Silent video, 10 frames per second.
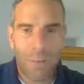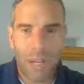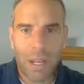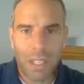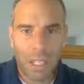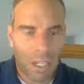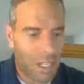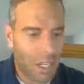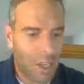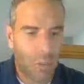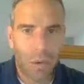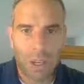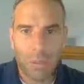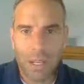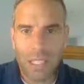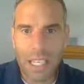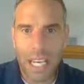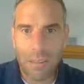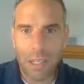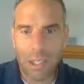Now if I press on another word and
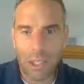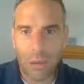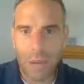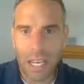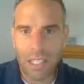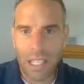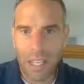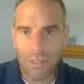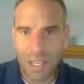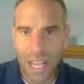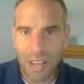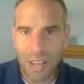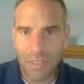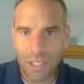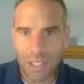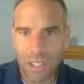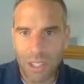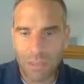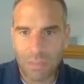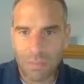press tab, it'll go back to every half
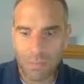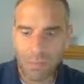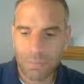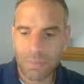inch.